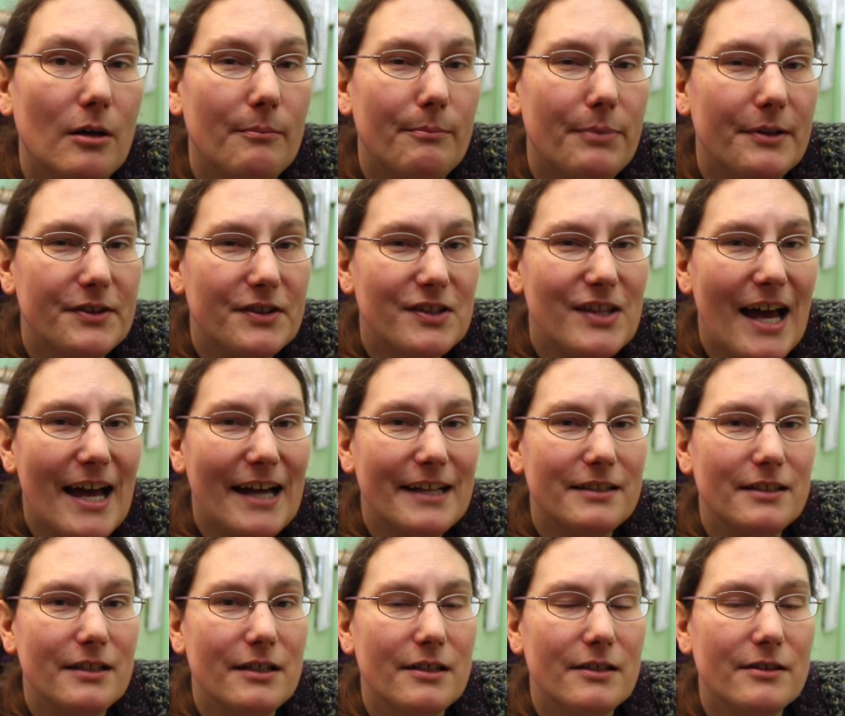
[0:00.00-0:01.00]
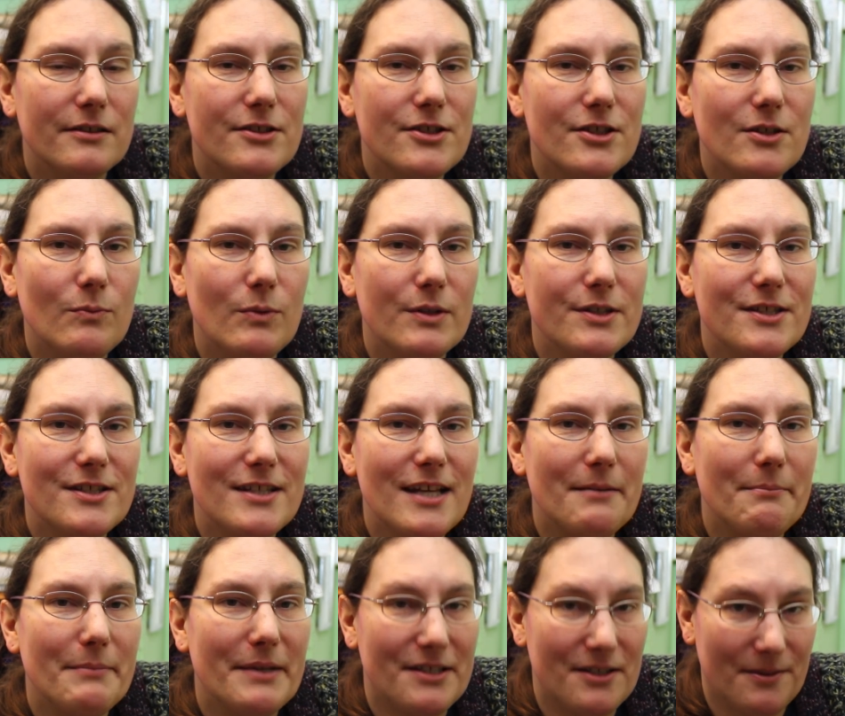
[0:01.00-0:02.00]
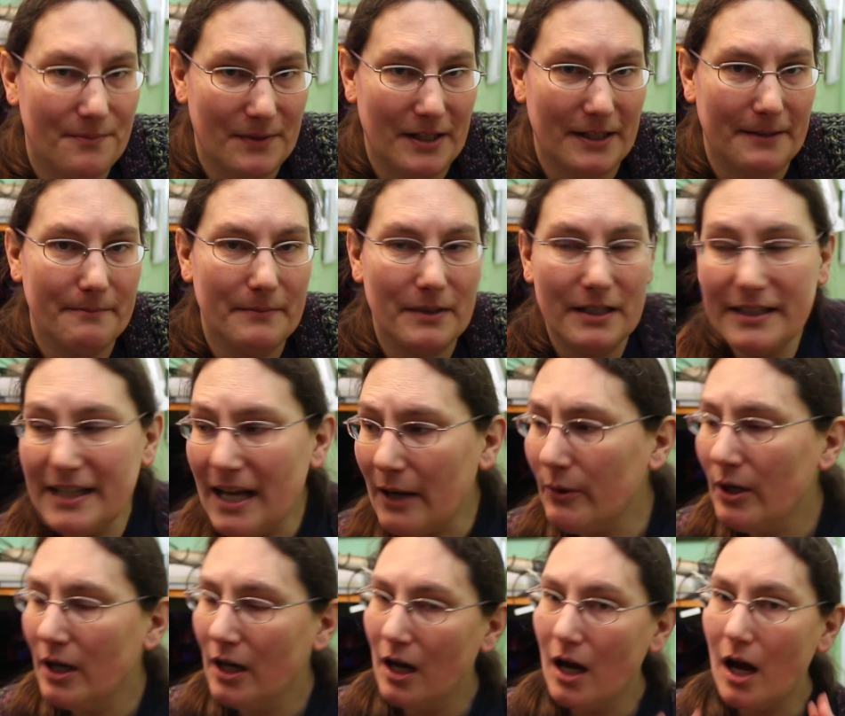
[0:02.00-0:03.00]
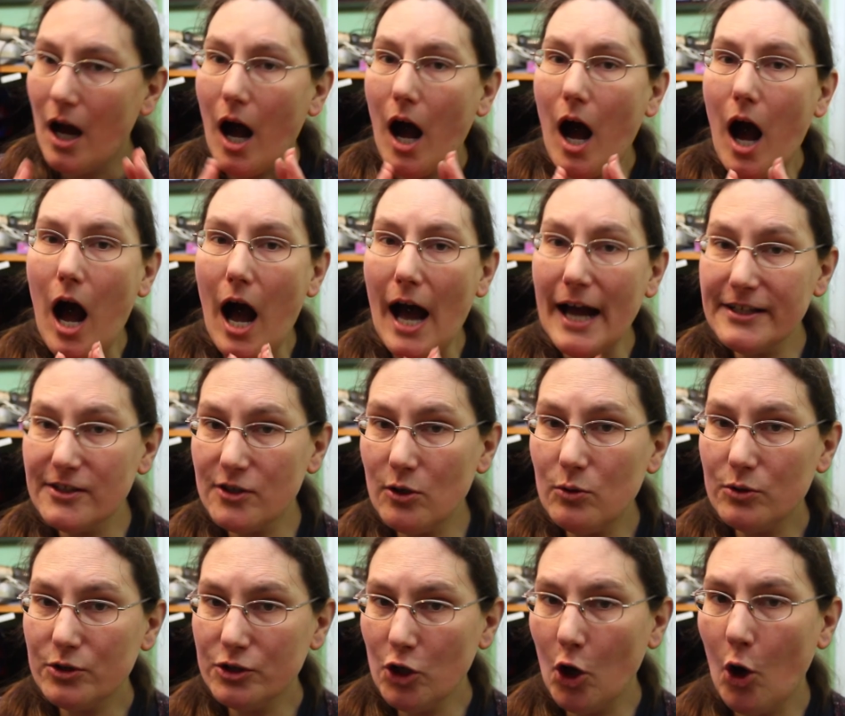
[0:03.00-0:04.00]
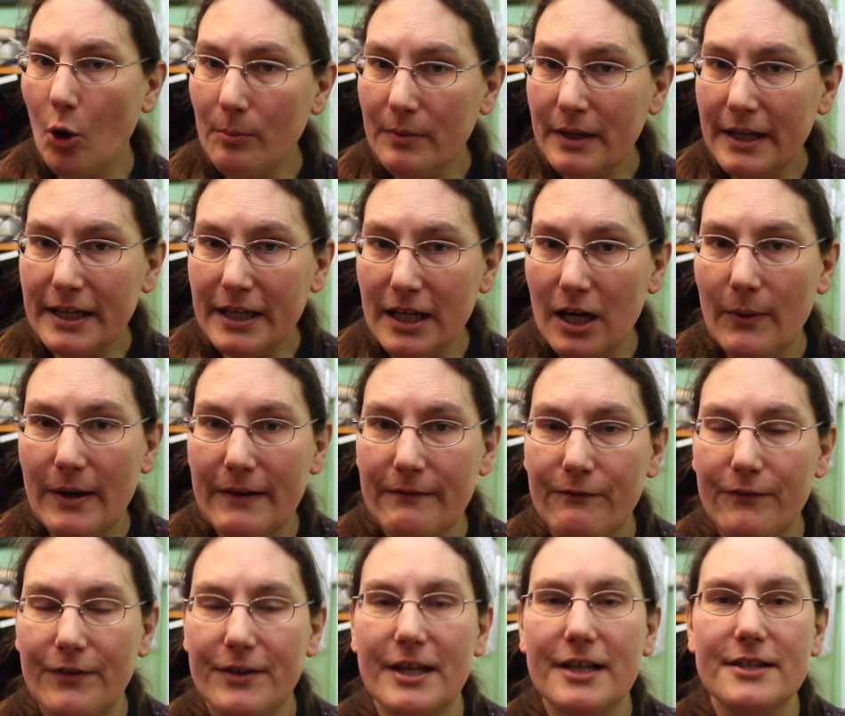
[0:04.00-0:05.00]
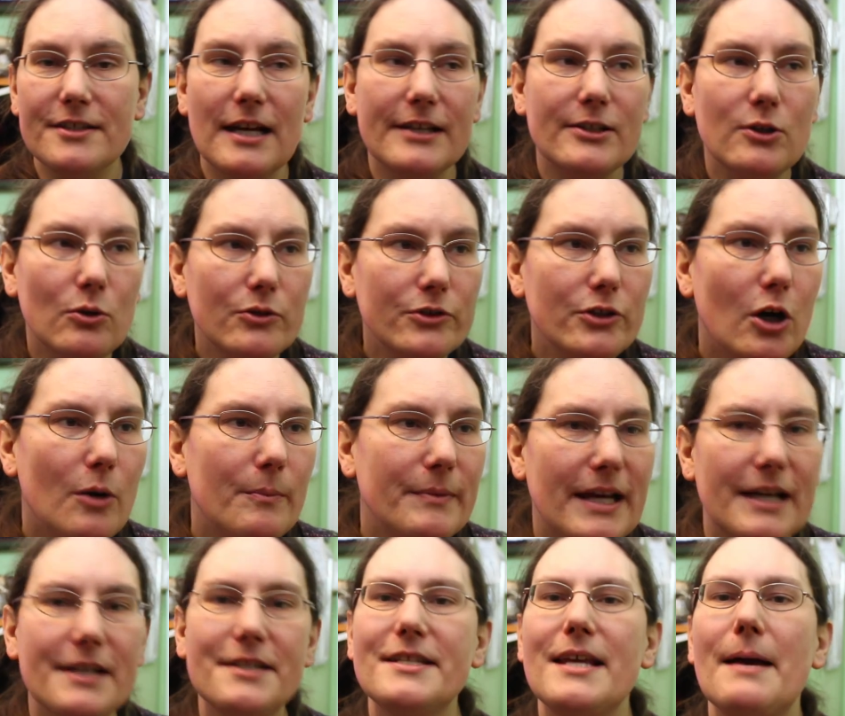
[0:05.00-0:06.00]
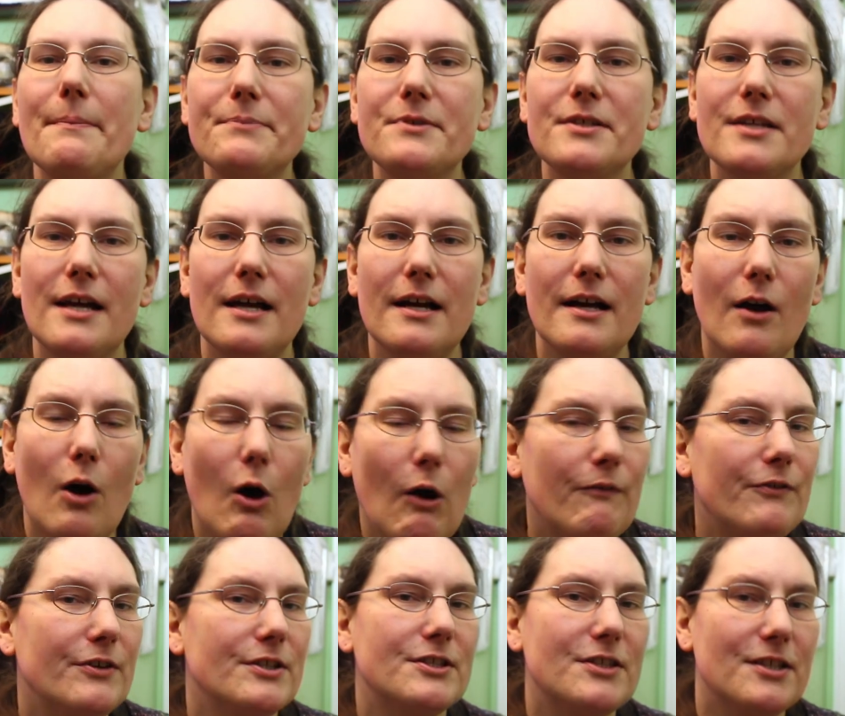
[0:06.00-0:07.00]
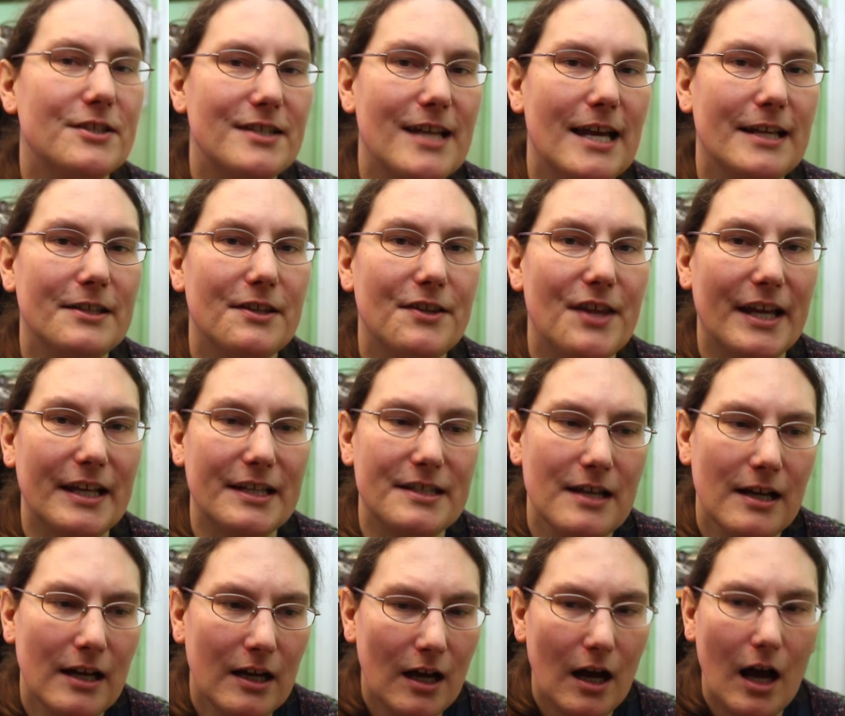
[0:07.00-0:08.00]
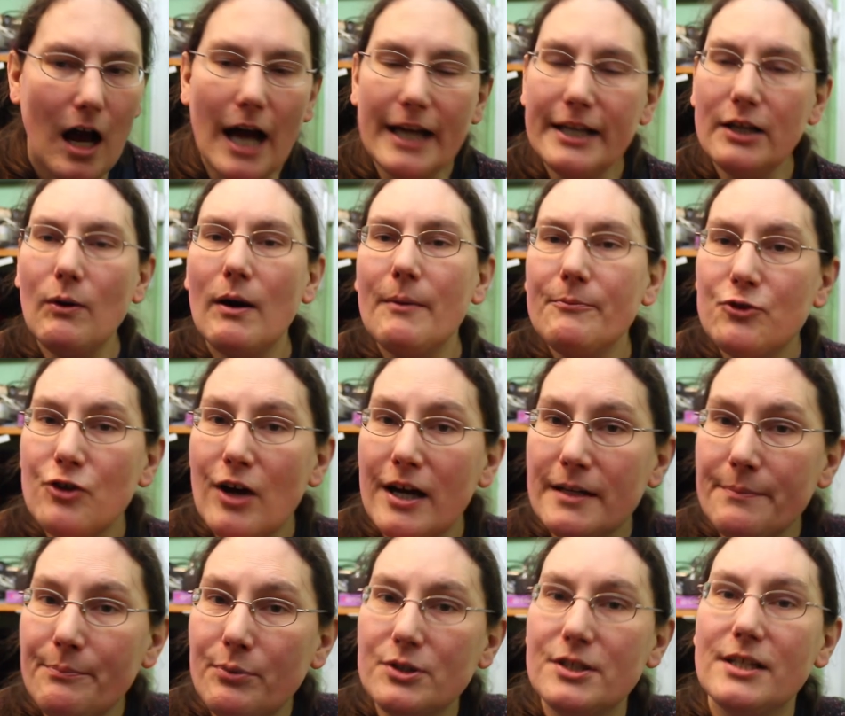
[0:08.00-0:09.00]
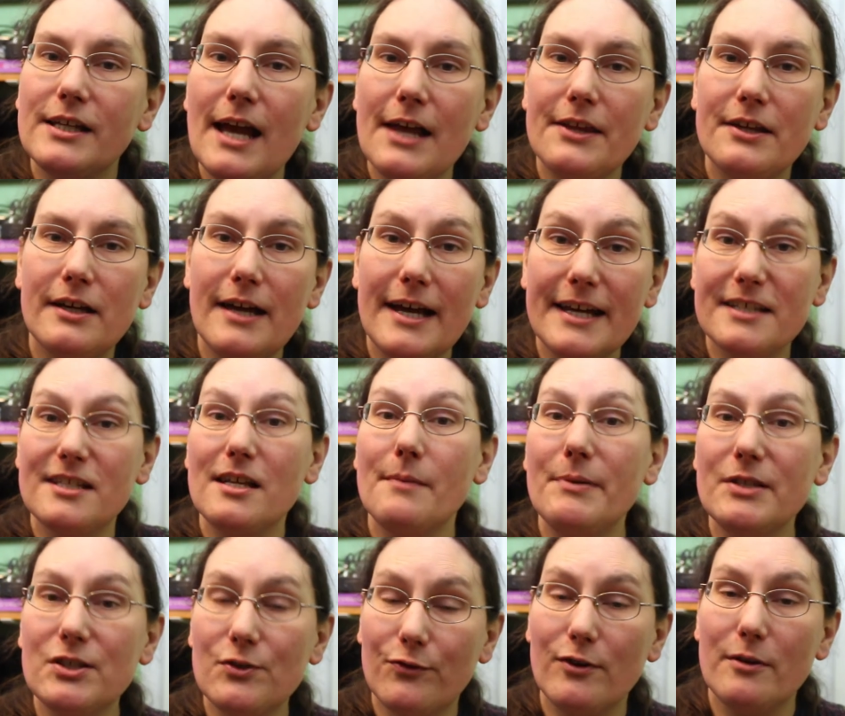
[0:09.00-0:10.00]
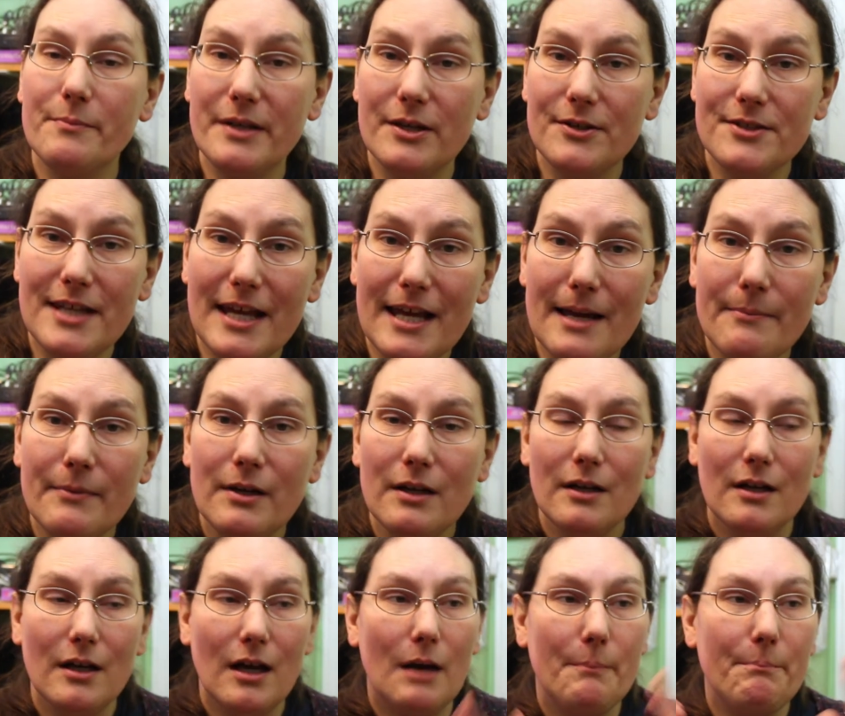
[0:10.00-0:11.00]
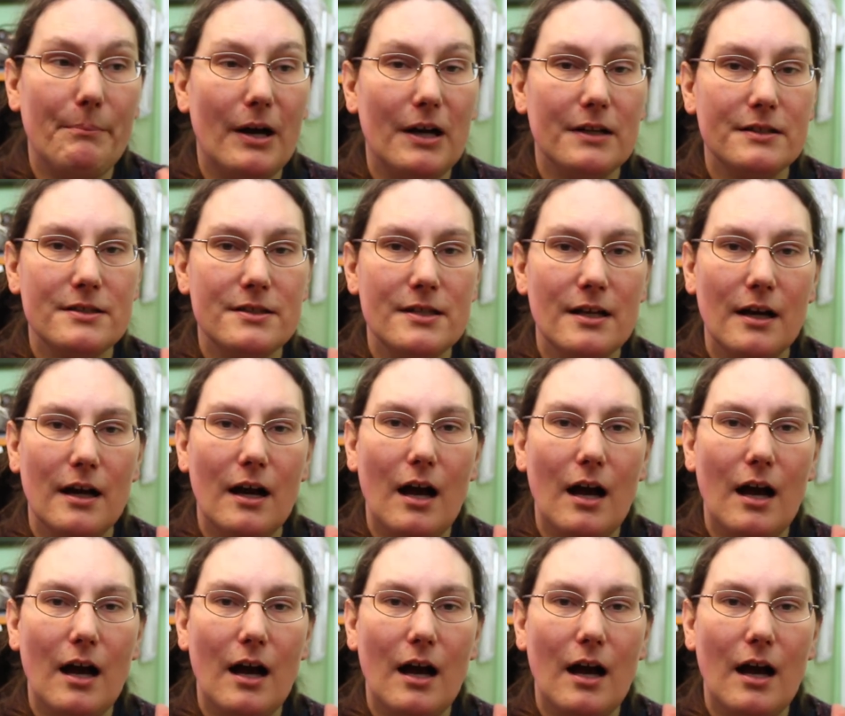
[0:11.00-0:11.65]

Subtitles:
But then someone sent me something. And now, I don't normally go in for this. I don't normally accept offers to send things. I know I'm trying to put together exhibits for a museum, but